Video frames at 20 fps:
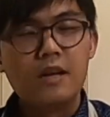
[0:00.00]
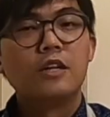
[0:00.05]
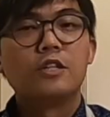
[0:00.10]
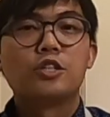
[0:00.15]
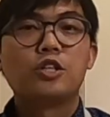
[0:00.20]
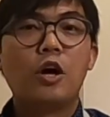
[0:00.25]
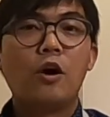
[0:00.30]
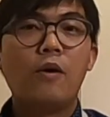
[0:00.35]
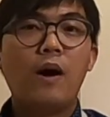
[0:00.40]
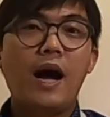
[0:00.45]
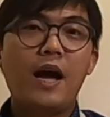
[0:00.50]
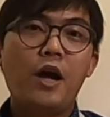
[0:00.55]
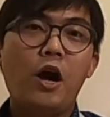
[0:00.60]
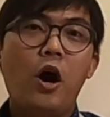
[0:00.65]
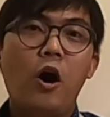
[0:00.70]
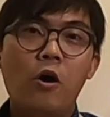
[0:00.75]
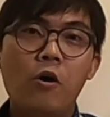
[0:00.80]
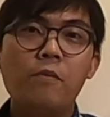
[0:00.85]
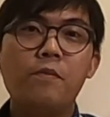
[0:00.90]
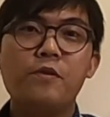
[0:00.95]
So I
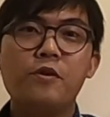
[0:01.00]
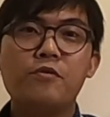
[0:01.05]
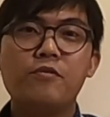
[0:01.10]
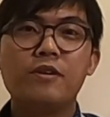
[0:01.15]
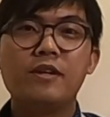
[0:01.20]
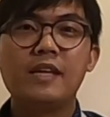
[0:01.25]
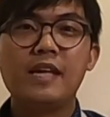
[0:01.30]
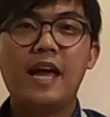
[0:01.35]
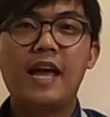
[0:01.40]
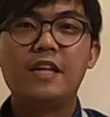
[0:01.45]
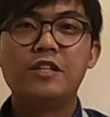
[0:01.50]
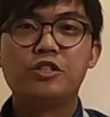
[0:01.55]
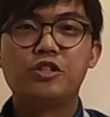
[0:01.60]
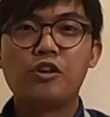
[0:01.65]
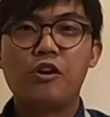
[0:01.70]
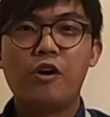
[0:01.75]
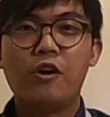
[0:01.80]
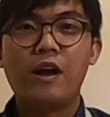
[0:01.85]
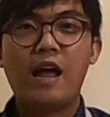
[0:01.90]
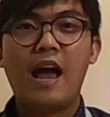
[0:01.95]
hope you really
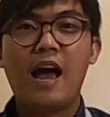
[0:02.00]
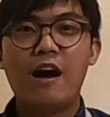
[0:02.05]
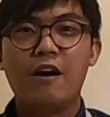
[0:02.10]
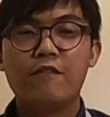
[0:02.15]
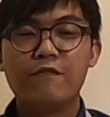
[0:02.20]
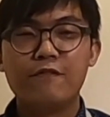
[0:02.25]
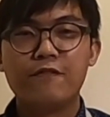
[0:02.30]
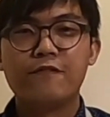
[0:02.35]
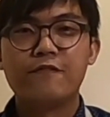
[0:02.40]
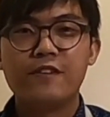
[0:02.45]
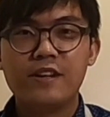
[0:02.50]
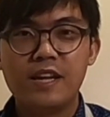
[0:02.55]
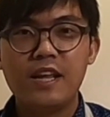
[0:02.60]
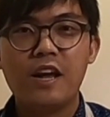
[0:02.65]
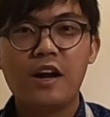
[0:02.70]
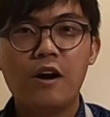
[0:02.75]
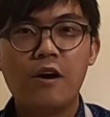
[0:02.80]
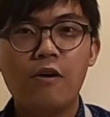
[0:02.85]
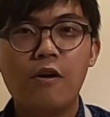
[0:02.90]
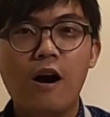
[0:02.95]
enjoy our
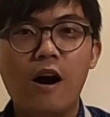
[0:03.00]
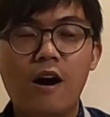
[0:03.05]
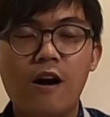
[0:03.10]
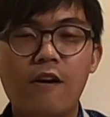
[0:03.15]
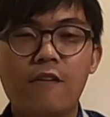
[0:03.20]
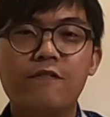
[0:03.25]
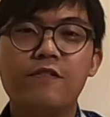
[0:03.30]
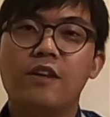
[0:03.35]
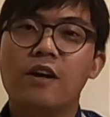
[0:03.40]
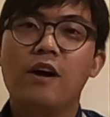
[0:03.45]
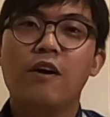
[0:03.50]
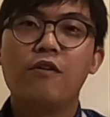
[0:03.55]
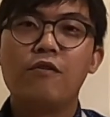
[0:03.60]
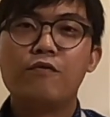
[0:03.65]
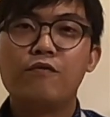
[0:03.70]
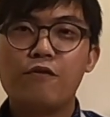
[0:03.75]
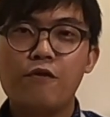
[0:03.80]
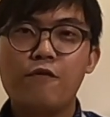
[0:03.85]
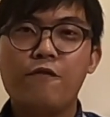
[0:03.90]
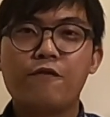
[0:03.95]
video of
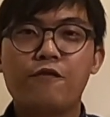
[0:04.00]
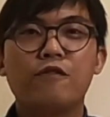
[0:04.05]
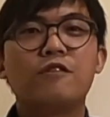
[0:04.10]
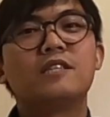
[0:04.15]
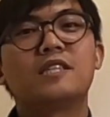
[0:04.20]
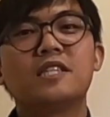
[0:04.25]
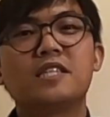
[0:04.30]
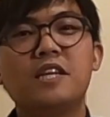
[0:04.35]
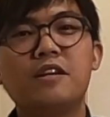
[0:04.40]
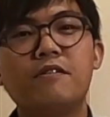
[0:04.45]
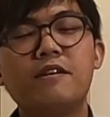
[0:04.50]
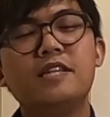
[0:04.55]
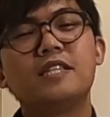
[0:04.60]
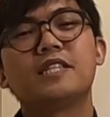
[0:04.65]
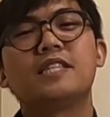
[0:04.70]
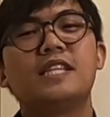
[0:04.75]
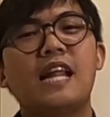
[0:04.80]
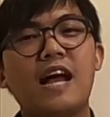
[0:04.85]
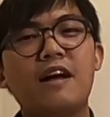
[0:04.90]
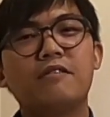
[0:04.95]
the Ruth Chris
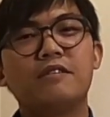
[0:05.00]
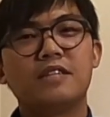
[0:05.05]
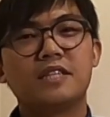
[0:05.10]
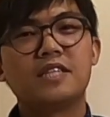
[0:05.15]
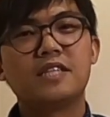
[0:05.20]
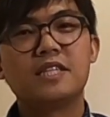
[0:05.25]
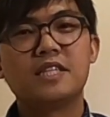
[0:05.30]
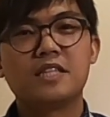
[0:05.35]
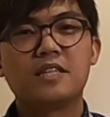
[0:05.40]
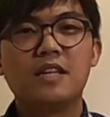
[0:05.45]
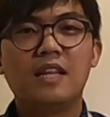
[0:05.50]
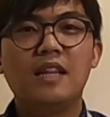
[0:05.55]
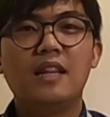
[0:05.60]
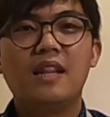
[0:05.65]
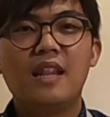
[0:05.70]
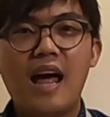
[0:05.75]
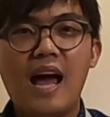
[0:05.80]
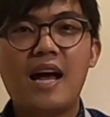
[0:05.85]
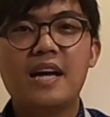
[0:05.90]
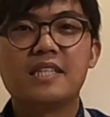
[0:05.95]
series. Now this is the
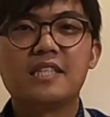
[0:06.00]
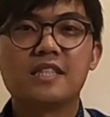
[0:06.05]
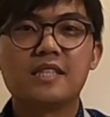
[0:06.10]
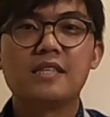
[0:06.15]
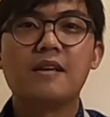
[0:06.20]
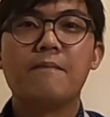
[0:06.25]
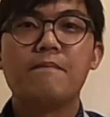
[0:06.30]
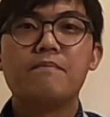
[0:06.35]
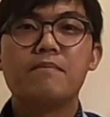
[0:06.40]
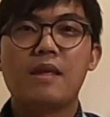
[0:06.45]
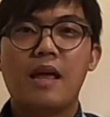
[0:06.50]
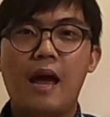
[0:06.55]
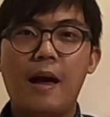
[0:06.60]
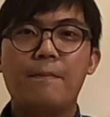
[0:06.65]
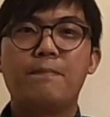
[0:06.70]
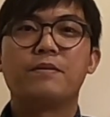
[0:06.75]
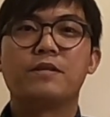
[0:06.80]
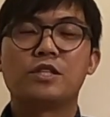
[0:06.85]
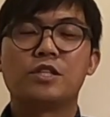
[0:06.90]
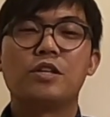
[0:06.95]
last
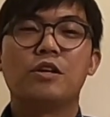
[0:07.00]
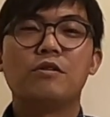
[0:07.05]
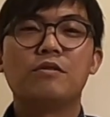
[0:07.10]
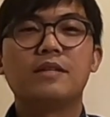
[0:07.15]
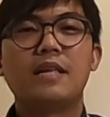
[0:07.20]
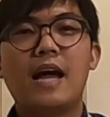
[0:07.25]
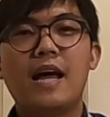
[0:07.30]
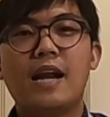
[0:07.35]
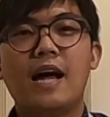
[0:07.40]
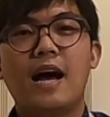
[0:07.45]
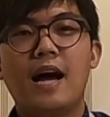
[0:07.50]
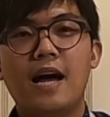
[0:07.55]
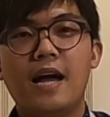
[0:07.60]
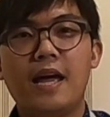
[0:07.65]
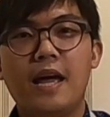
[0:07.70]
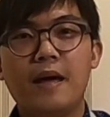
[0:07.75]
episode that I